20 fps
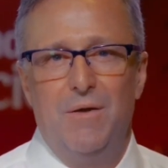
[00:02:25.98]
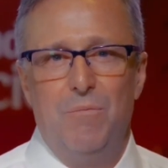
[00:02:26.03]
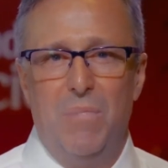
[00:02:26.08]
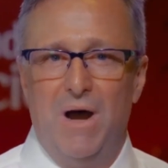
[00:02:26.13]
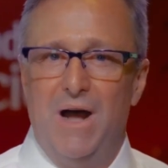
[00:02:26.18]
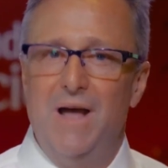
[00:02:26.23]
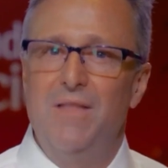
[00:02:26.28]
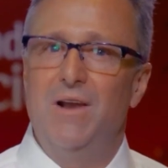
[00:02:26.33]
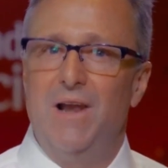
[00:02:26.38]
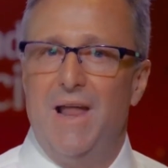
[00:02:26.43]

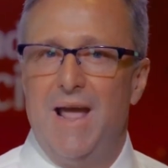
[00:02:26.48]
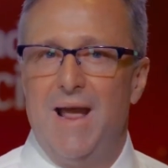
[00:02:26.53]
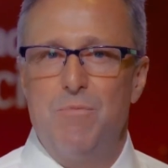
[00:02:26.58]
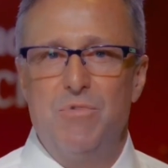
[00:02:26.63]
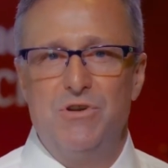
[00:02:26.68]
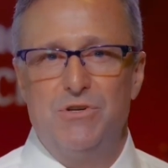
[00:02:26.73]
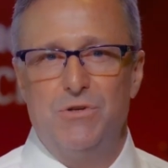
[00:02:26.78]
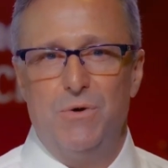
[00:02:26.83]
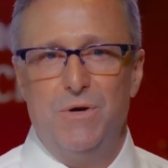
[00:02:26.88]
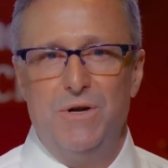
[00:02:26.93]
by the
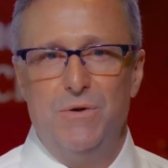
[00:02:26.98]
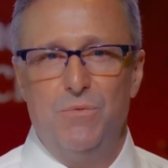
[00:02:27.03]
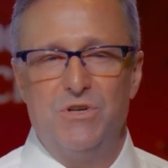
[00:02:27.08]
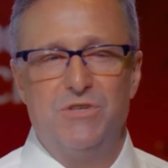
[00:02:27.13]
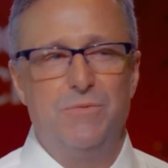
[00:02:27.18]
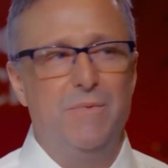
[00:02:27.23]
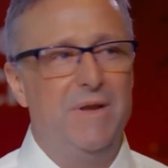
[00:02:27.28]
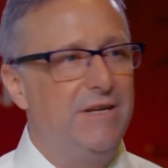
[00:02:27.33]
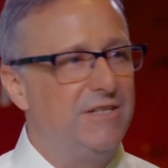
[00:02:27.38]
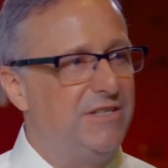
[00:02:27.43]
laboratory,
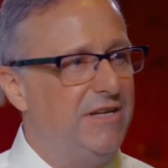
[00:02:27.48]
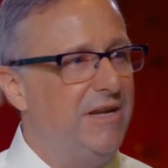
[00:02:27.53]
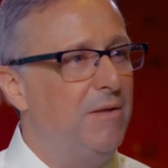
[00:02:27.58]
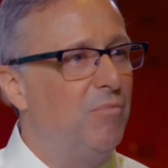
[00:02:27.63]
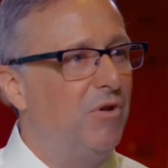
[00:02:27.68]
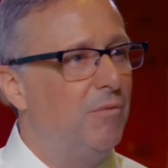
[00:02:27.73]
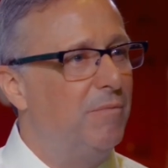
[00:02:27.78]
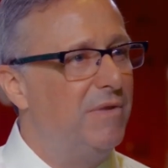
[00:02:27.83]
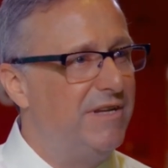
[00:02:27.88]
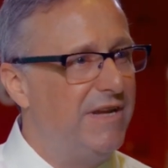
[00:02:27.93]
which makes
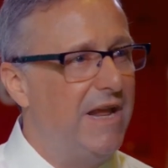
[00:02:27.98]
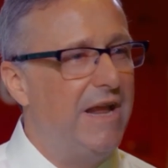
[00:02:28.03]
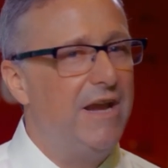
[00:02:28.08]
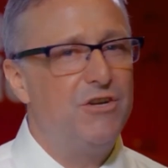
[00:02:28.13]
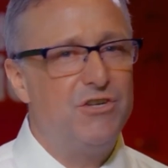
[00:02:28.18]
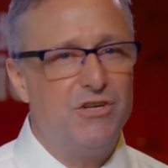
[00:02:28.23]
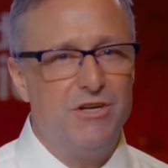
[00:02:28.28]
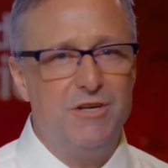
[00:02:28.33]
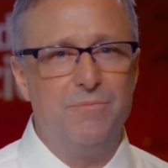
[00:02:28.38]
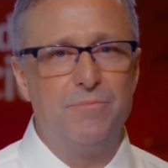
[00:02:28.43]

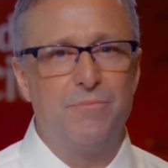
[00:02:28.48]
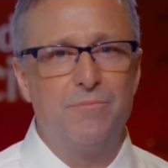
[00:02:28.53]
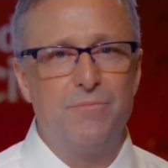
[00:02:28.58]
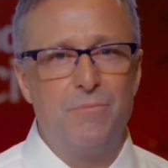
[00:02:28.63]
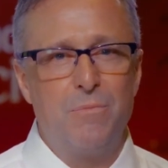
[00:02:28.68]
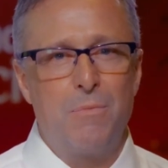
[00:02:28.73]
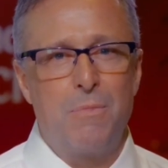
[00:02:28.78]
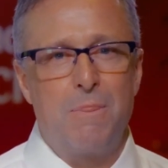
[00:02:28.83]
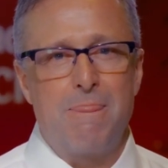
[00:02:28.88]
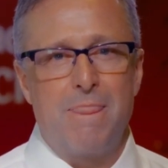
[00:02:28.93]
implementation
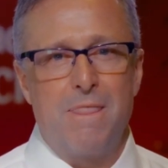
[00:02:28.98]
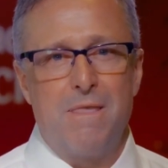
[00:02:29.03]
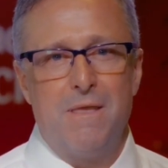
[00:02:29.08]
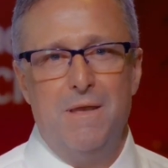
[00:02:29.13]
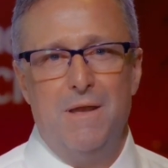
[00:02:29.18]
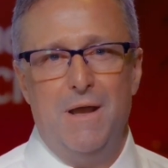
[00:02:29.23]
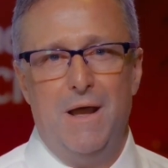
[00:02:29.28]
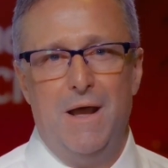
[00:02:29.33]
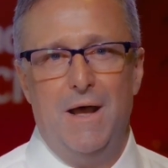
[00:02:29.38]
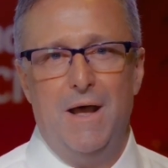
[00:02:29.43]

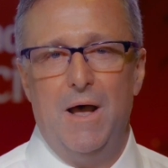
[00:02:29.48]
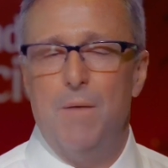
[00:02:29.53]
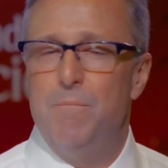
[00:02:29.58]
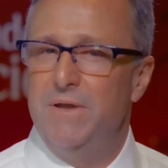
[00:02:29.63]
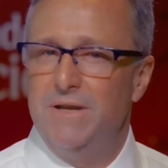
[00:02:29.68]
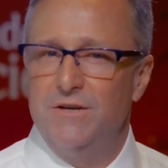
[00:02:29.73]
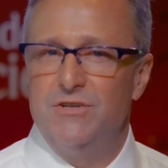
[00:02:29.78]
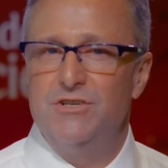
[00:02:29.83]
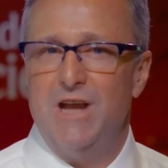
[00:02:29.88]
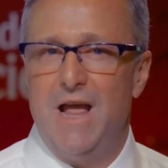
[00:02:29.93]
a
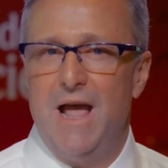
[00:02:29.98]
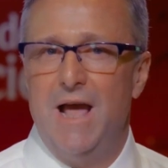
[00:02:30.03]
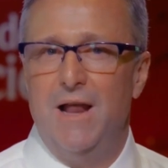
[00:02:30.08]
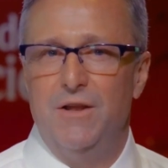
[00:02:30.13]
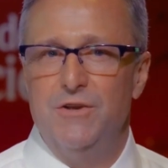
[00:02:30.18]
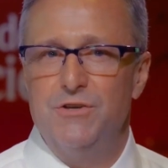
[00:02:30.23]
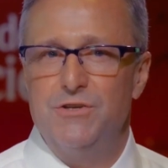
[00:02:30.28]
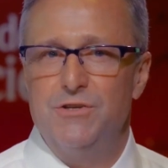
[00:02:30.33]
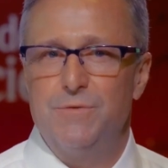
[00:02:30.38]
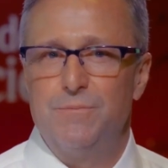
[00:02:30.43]
big
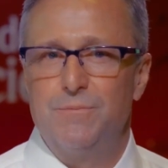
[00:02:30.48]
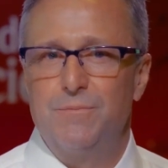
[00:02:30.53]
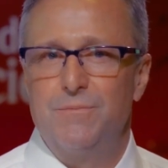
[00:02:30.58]
challenge.